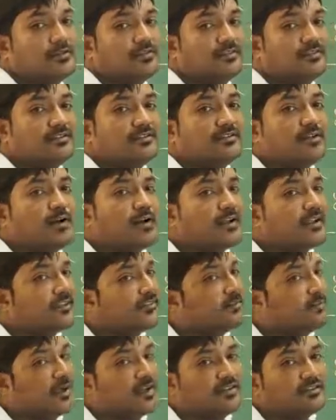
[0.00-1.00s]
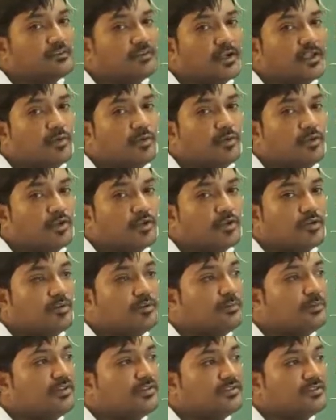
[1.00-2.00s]
This is not x minus y whole
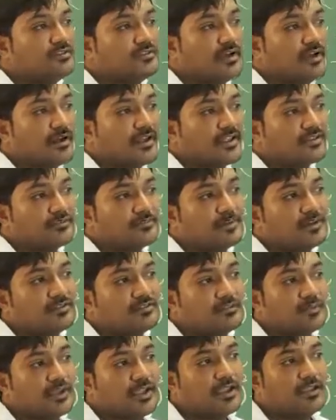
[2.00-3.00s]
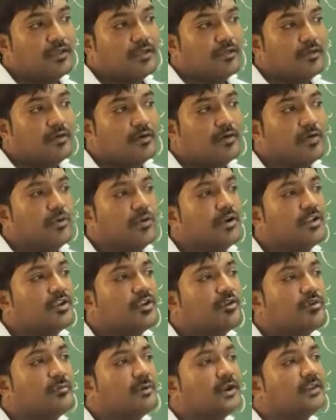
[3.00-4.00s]
cube, this is not x plus y whole
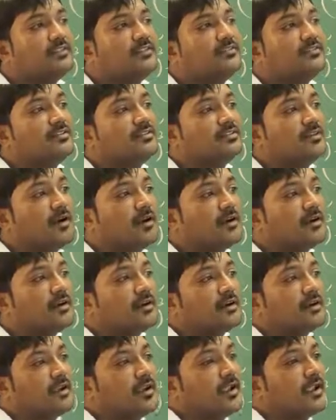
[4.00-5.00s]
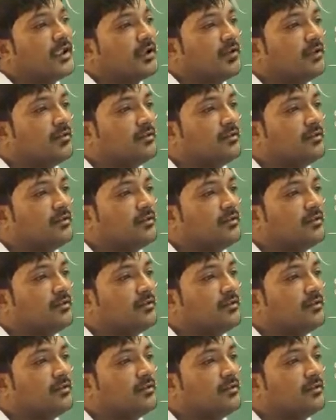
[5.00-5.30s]
cube, and this is not like,